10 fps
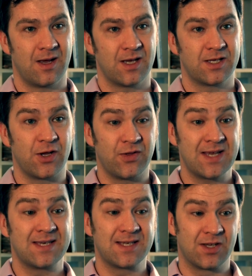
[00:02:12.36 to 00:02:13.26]
So
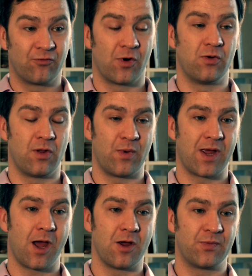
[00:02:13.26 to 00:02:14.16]
this is the role that we
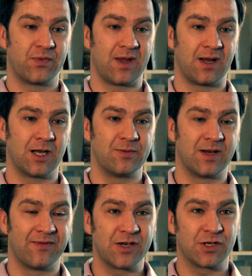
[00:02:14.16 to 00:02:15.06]
hope the Global
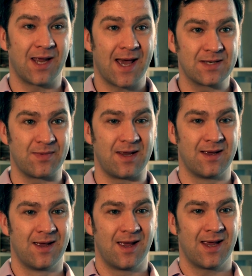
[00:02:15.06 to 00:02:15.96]
Innovation Academy
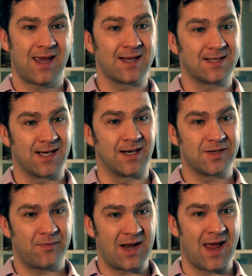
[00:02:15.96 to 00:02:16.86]
can start
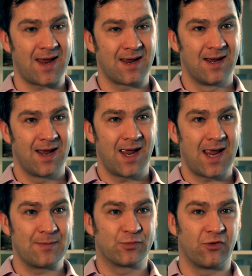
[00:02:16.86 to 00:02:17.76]
to play
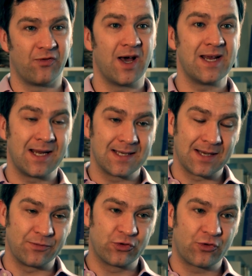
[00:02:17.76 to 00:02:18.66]
in providing
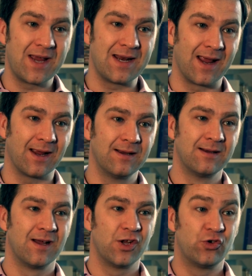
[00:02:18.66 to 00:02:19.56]
some training,
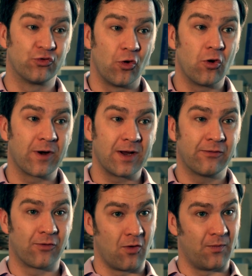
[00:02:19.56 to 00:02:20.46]
drawing
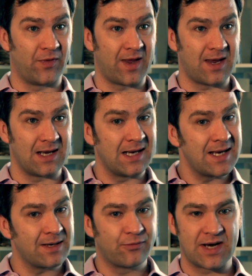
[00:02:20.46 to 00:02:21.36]
from the
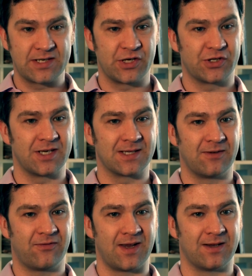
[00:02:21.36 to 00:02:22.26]
leading practitioners in the
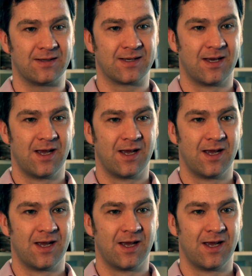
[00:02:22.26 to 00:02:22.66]
field